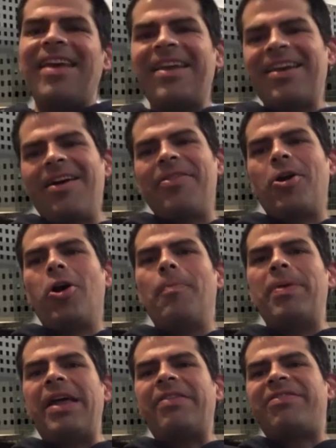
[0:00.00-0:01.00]
not something that's
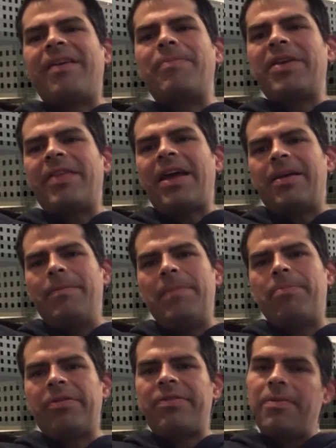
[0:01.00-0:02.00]
like over the counter,
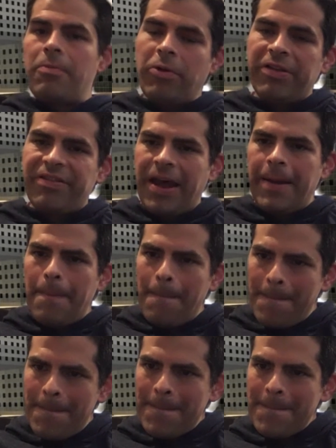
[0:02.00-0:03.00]
right? It's not like something like
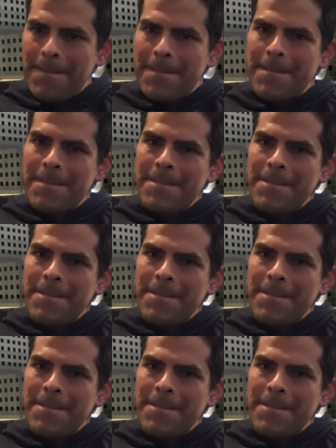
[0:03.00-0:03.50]
it's not like